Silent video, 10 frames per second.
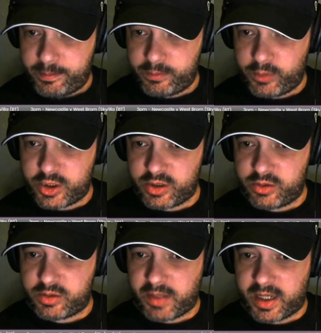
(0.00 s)
Which two
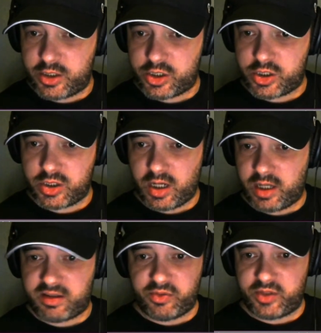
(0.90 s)
to bench?
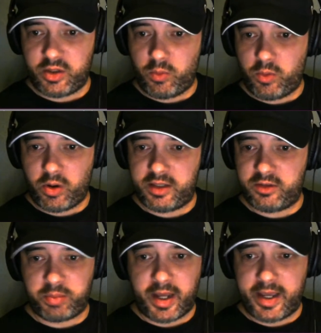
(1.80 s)
Definitely not
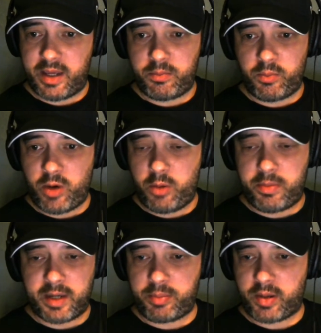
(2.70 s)
Watkins, play him.
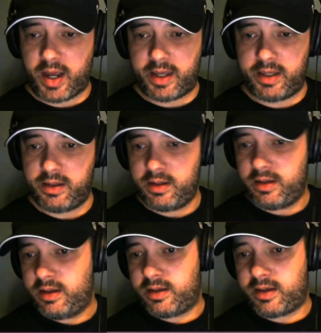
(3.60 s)
Welbeck, play.
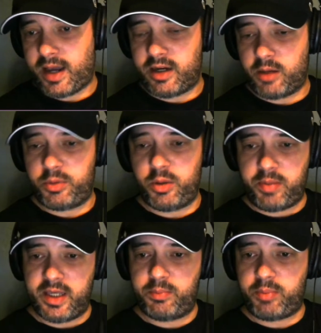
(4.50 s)

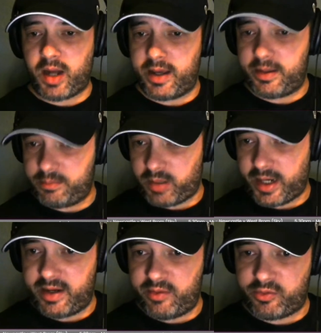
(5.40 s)
KWP, play.
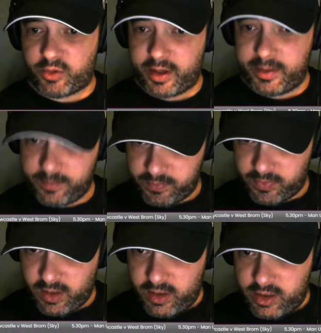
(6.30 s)
Play them three.
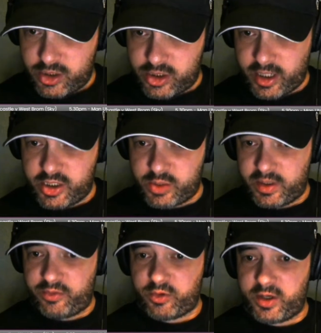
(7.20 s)

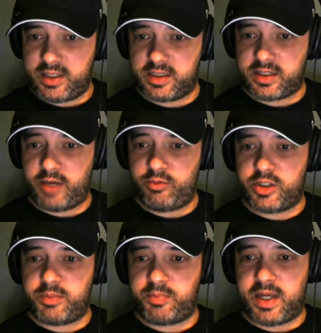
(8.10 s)
J23 says, hey,
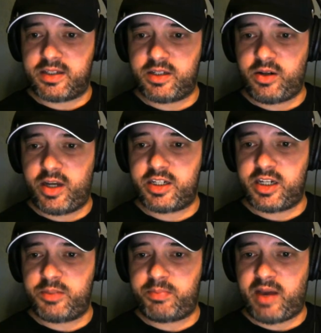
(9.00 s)
Richard Benson, hi
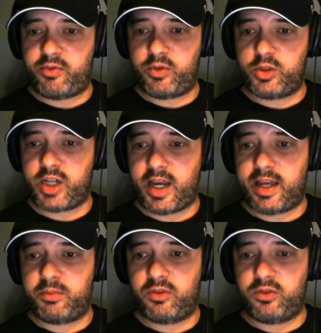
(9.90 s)
James Bamford or Che
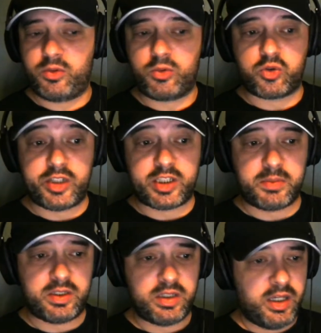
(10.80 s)
Adams until
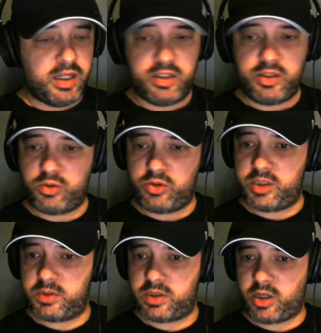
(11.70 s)
Christmas. Until
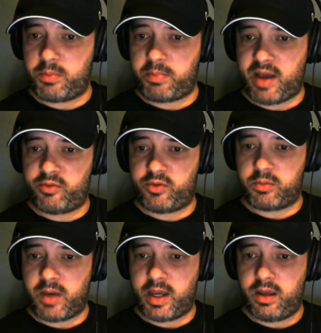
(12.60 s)
Christmas, I go Bamford,
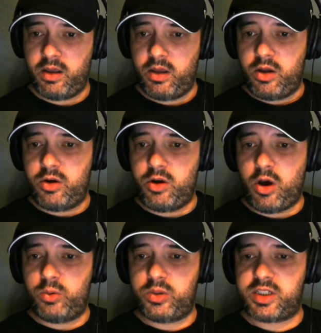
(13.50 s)
mate.
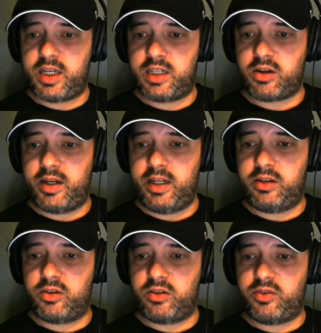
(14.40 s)
Noel says, I need
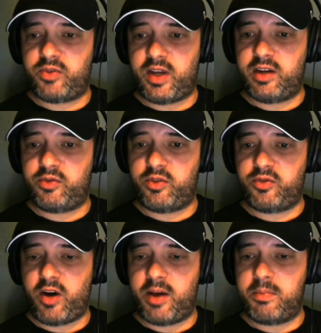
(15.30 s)
a good defender for
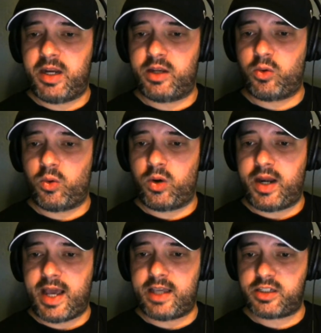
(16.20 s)
5 million or
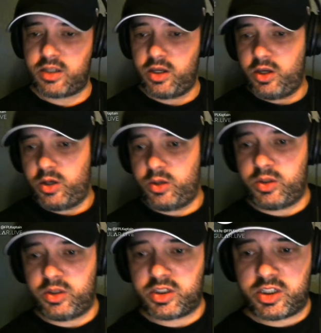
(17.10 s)
less. Who do
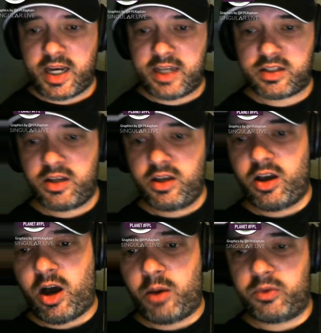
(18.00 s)
you suggest?
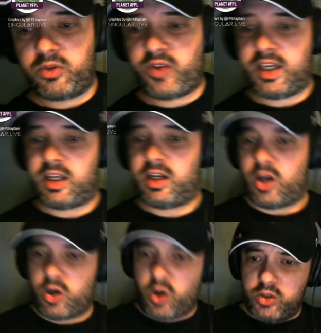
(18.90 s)
I was thinking
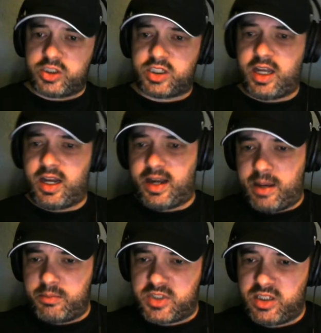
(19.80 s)
Konsa,
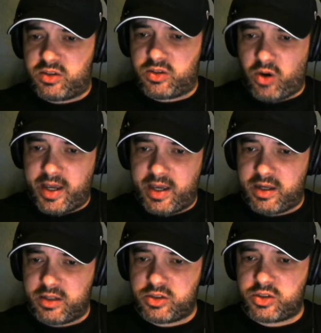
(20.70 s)
Lamptey,
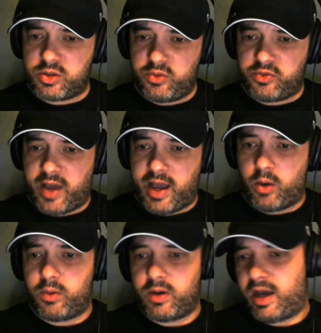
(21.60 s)
Dyer,
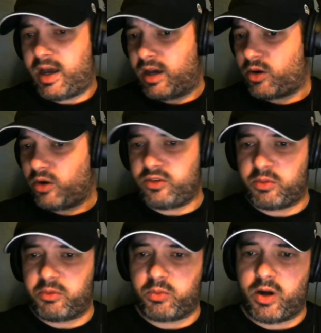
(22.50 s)
Soufal. Konsa
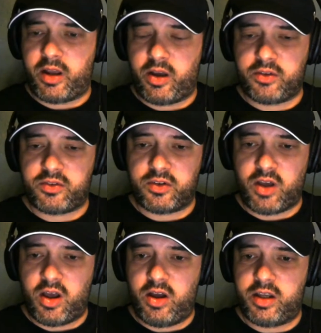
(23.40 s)
was one I answered
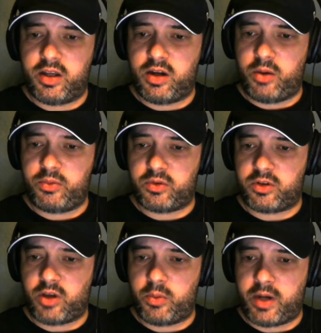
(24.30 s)
earlier, Noel, so I'd
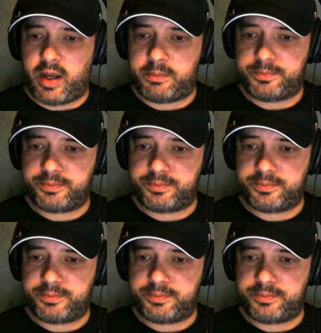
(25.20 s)
go with that.